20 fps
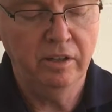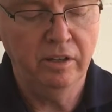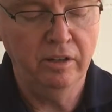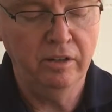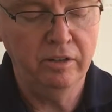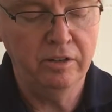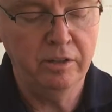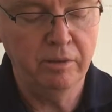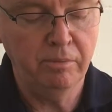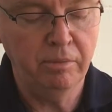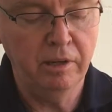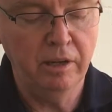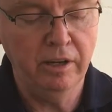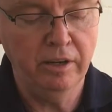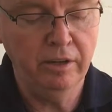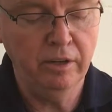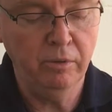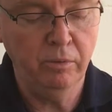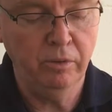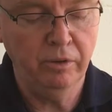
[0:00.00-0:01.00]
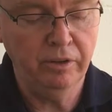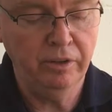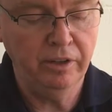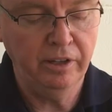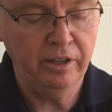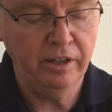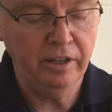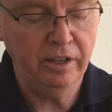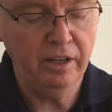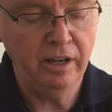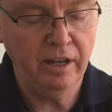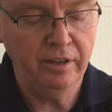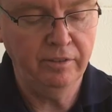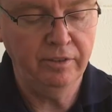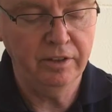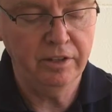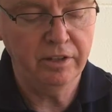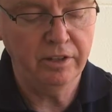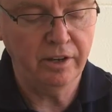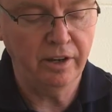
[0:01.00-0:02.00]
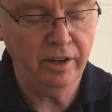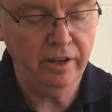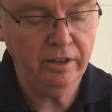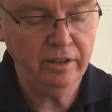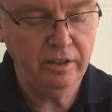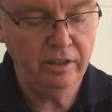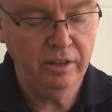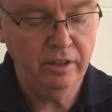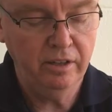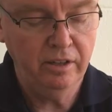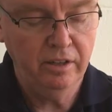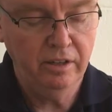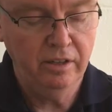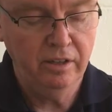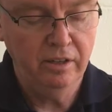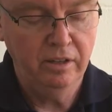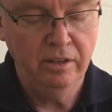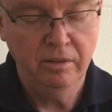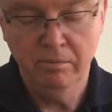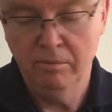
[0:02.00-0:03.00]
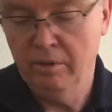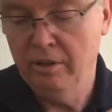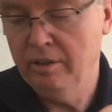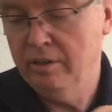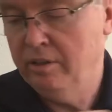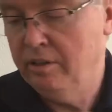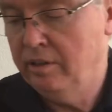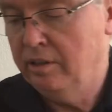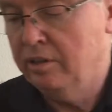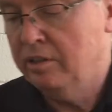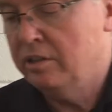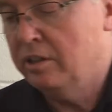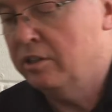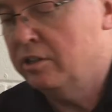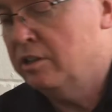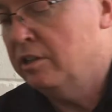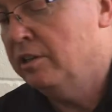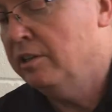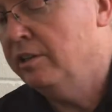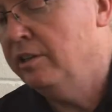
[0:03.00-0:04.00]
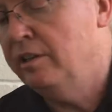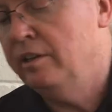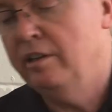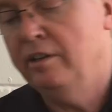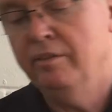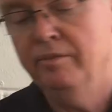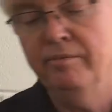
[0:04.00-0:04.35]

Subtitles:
our supplier, what they have in stock. But essentially,